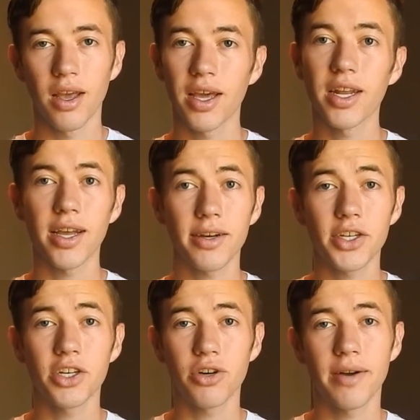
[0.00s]
and I
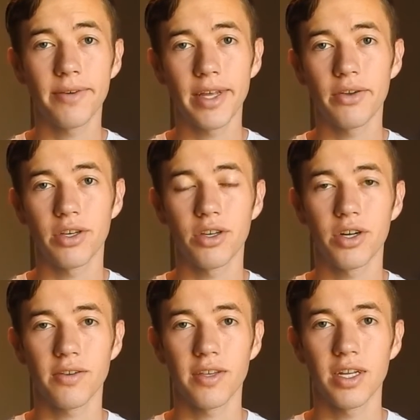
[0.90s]
actually traveled out to New
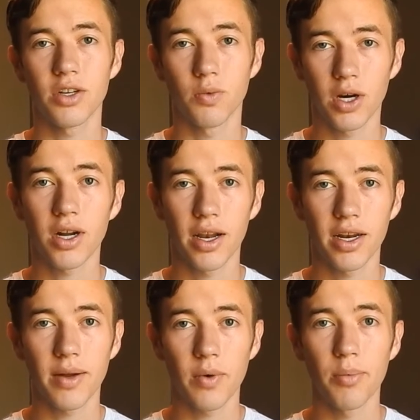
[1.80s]
York City to work on it
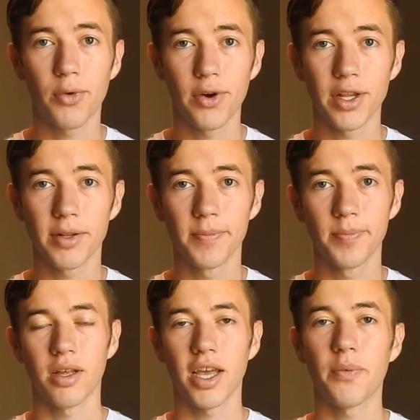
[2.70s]
at one point.
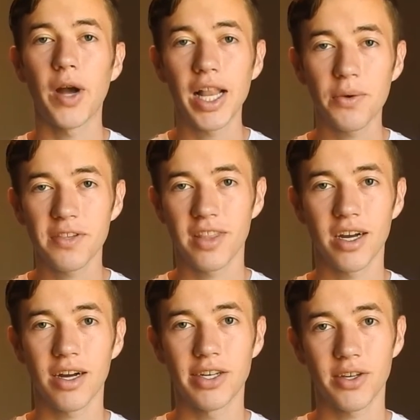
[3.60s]
And while I was
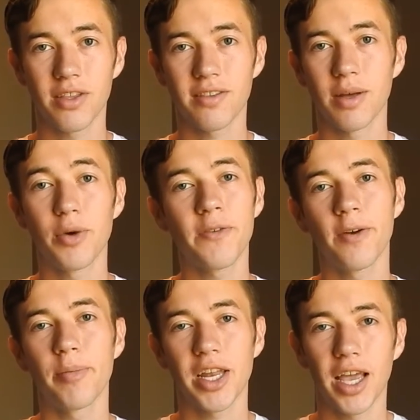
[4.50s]
there, I took the subway
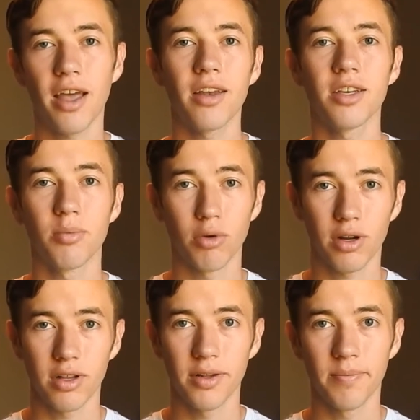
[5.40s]
from Manhattan to
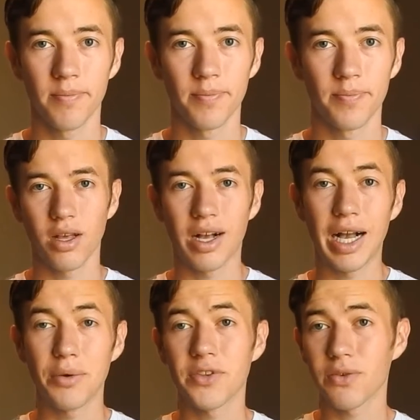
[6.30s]
Brooklyn.
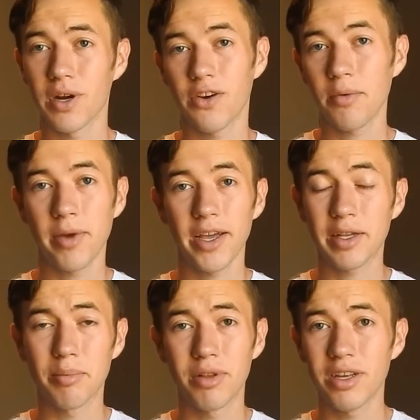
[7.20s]
I was surrounded by
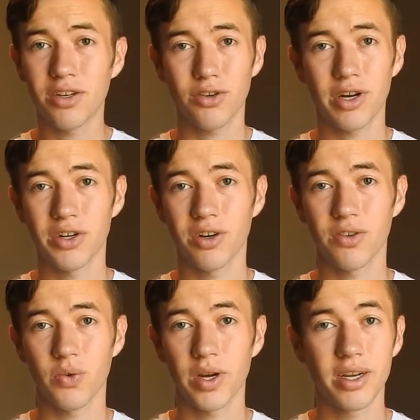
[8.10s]
complete
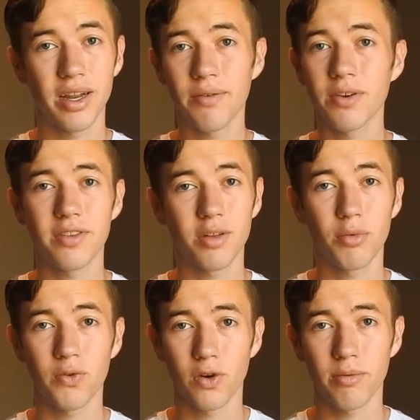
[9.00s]
strangers who I'd never seen
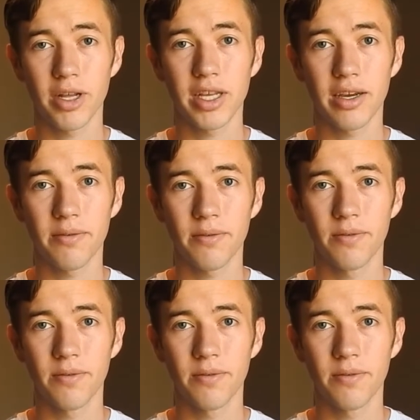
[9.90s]
before in my life.